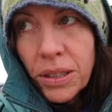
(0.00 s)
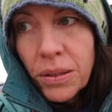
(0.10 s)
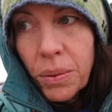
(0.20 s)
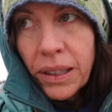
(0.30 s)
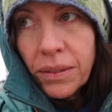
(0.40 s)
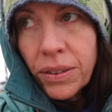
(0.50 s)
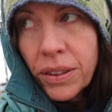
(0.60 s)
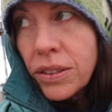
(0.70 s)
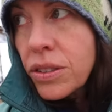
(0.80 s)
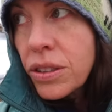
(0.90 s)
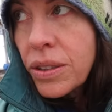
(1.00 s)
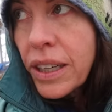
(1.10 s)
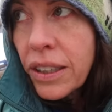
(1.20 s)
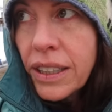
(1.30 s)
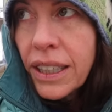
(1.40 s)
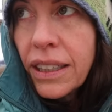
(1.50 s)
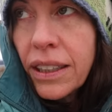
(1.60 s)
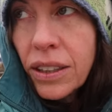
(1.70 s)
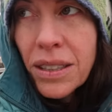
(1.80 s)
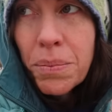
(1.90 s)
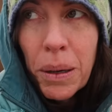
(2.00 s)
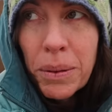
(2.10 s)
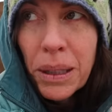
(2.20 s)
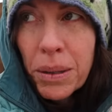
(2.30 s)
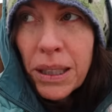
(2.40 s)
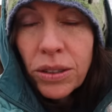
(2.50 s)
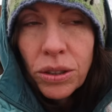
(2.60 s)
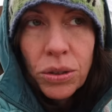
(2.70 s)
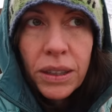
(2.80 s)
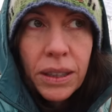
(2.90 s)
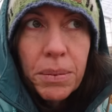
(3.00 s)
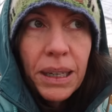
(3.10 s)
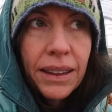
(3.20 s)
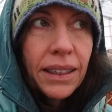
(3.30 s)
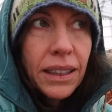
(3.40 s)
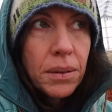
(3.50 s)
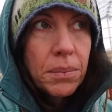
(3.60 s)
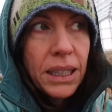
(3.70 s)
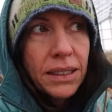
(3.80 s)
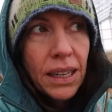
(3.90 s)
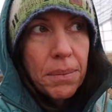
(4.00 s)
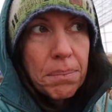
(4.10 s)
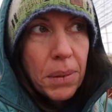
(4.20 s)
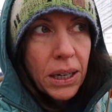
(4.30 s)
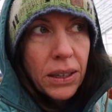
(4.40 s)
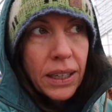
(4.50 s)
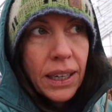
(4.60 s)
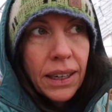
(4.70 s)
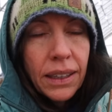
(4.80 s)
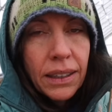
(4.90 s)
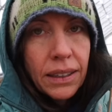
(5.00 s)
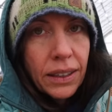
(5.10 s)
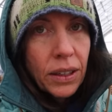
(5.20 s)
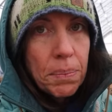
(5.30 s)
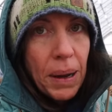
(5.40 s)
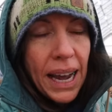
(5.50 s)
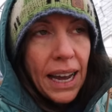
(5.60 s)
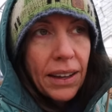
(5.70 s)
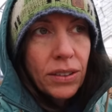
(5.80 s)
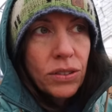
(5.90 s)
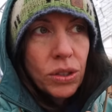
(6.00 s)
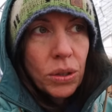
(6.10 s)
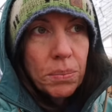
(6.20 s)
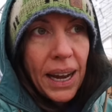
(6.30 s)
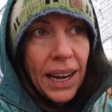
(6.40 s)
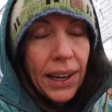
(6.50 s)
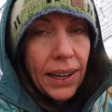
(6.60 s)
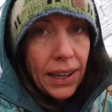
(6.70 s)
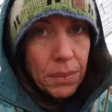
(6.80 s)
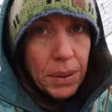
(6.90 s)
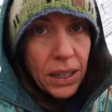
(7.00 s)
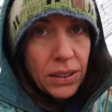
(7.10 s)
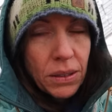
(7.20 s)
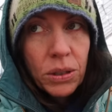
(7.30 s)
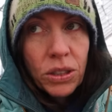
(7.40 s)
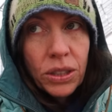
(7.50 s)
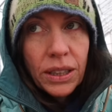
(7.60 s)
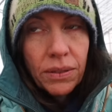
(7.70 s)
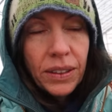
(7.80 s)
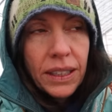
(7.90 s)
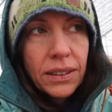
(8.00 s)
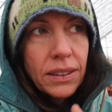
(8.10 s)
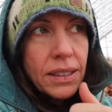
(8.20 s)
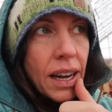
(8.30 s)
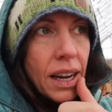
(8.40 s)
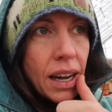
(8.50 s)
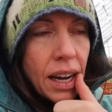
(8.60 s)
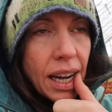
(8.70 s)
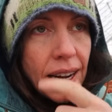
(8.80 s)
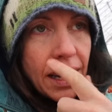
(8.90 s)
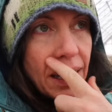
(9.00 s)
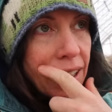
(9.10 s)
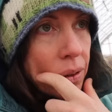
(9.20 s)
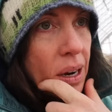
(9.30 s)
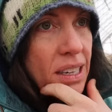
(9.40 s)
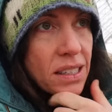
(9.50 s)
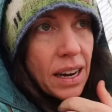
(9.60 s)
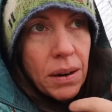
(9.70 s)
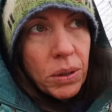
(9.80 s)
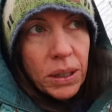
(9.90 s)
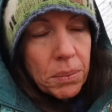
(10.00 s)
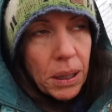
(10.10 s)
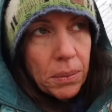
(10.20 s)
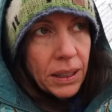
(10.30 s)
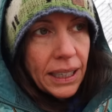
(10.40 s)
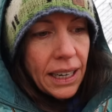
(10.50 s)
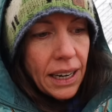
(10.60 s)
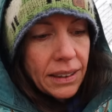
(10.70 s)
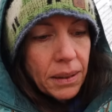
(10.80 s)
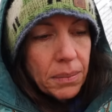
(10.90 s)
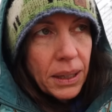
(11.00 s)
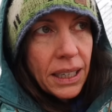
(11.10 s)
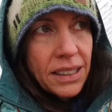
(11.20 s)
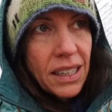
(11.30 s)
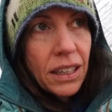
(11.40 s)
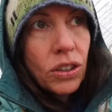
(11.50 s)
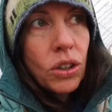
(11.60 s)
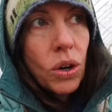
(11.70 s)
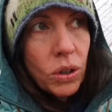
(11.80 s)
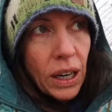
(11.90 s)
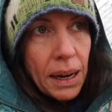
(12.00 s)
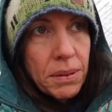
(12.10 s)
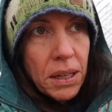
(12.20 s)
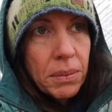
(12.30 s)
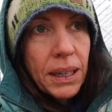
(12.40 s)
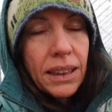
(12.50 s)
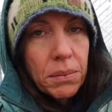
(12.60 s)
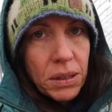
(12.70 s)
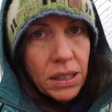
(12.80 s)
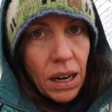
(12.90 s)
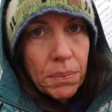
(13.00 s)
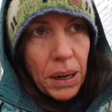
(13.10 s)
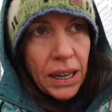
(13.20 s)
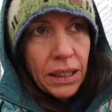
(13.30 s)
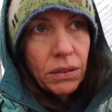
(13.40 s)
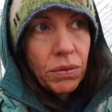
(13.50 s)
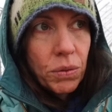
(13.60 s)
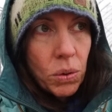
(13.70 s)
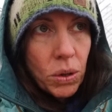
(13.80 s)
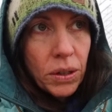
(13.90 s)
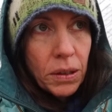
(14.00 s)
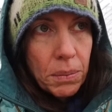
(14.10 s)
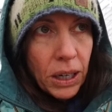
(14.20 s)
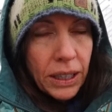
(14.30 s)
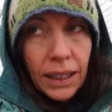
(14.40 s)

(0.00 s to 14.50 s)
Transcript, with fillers: just waiting for the trucker to get here. He's probably gonna be here shortly, but I think in the meantime, Mark cleared a path to my hay bales, which are in the field. Uh, otherwise, I wouldn't have been able to get at them. And he said, go grab some, get them stockpiled for the market